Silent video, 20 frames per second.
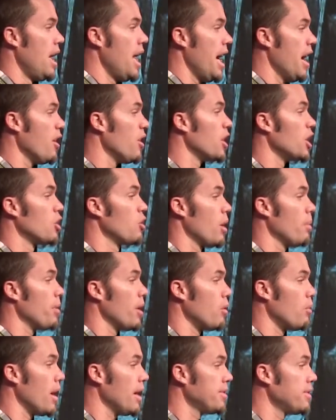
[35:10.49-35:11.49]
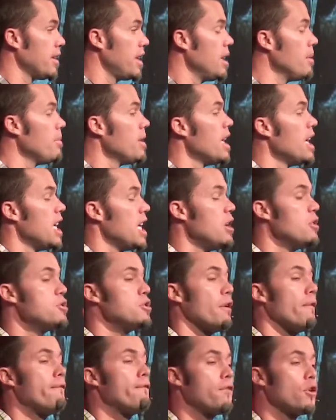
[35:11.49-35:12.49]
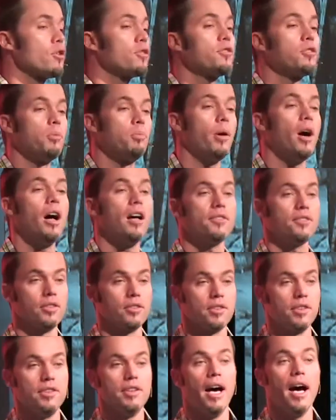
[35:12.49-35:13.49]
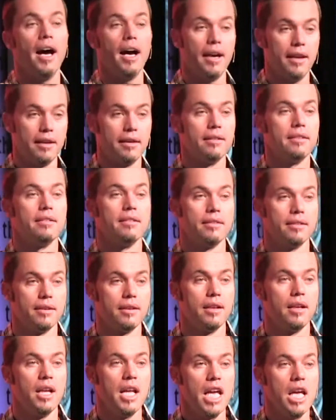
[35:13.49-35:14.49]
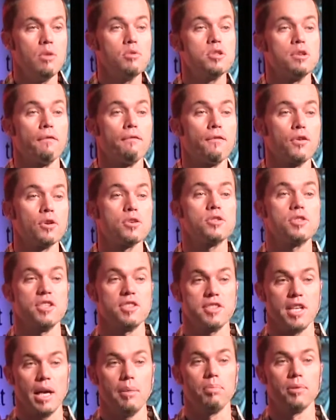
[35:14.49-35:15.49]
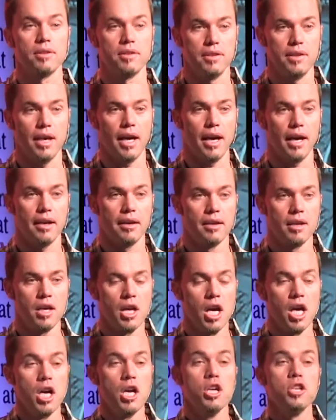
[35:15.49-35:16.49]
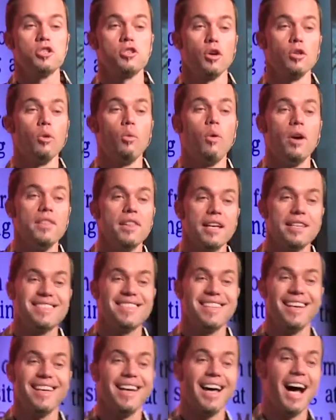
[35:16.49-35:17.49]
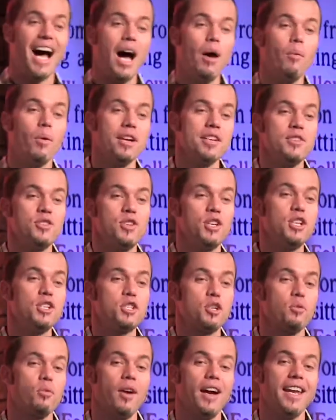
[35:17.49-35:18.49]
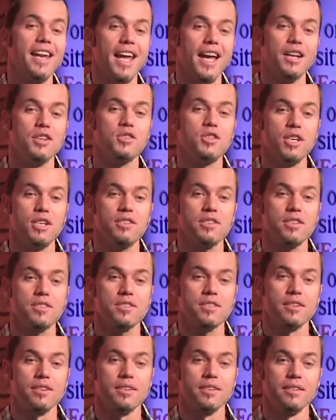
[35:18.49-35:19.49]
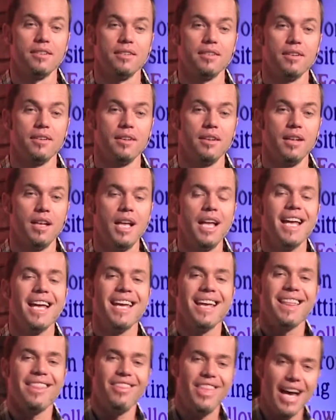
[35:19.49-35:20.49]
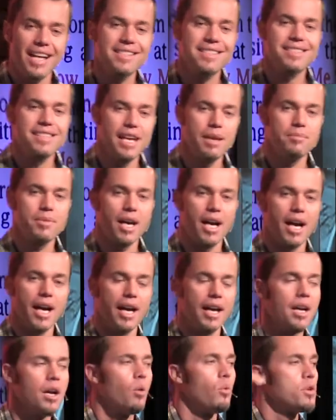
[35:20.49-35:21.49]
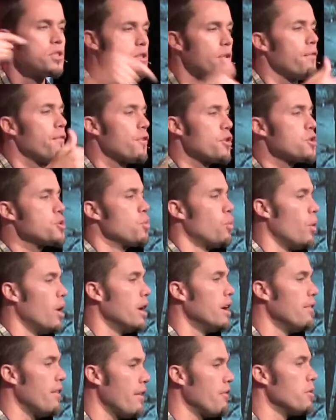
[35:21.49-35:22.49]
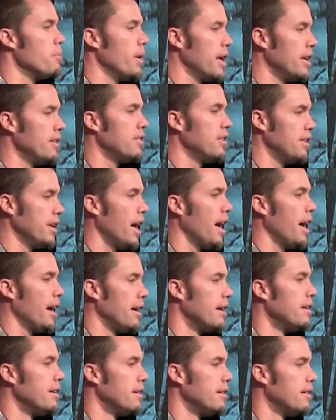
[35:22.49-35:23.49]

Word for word: Herod Agrippa arrested him. He was the first apostle to die, he was the first disciple to die. So the one that said, I want to sit at your right hand, Jesus, that same guy was the first one of everybody to die.